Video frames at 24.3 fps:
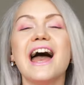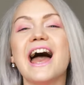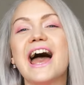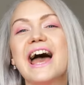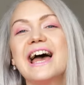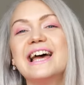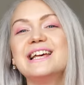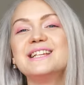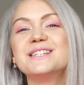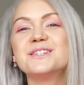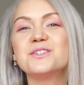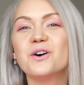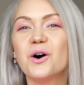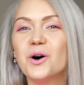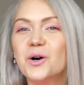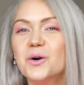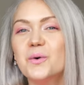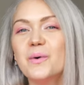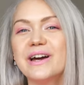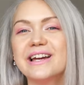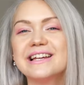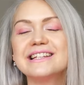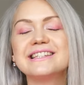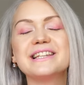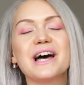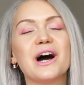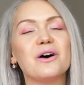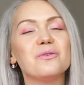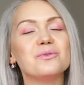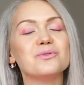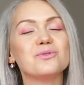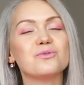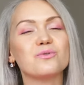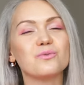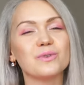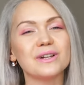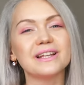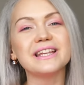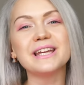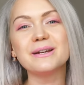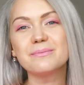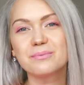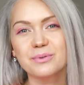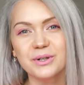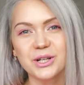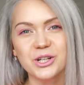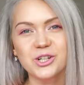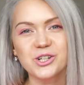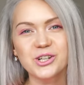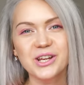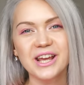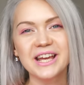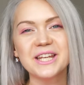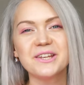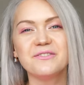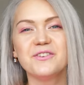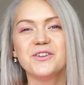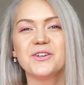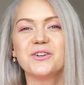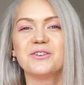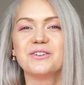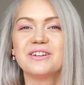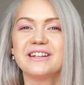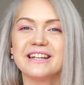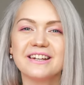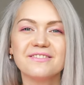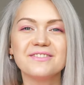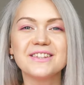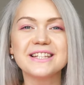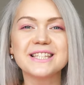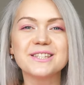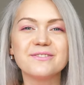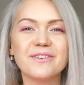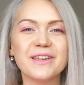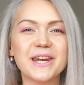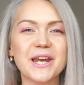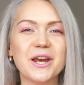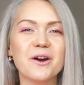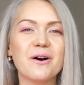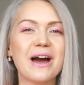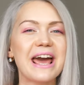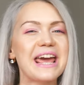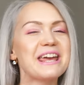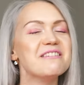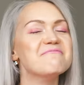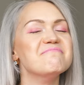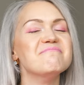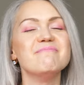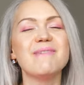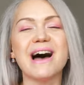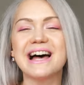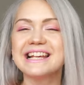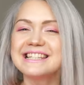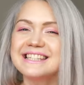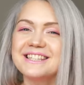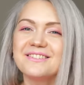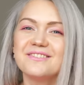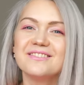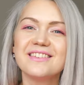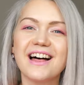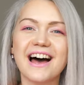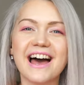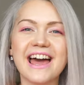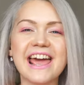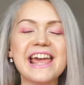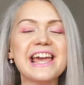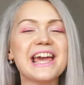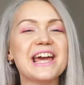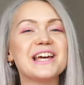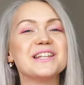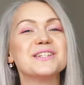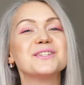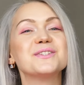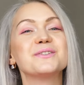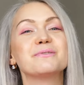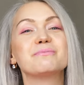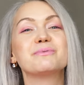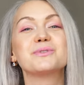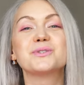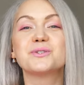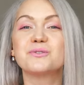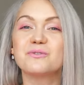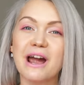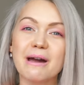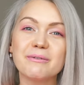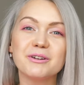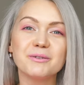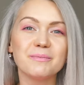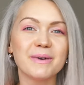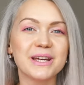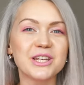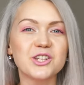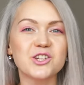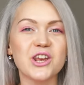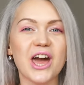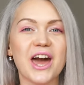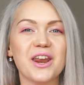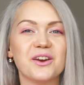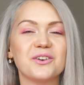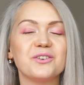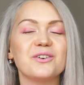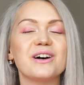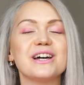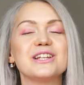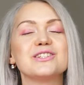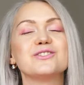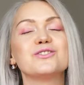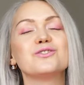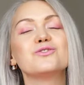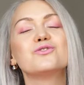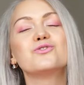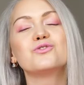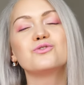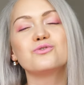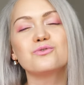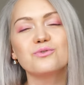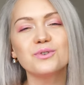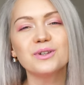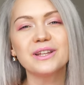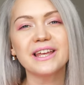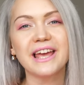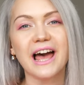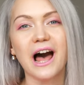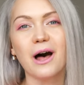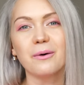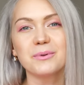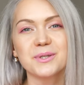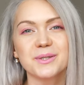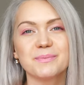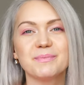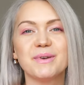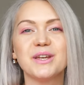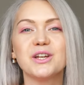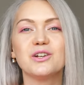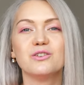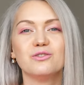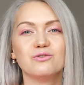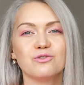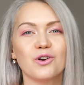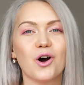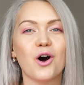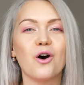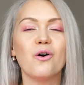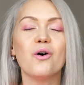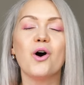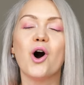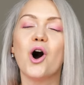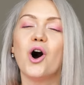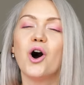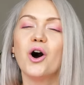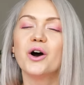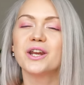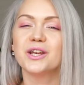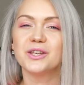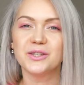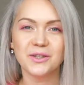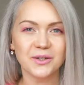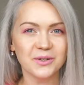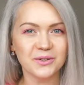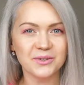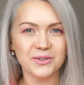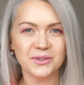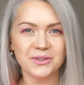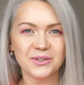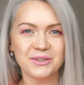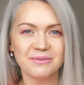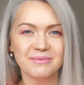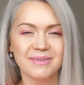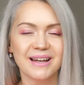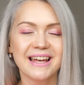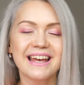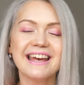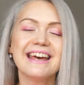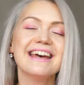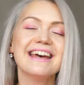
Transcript: As always, I would really appreciate if you could give this video a massive like and subscribe to my channel, as it truly helps me grow on YouTube.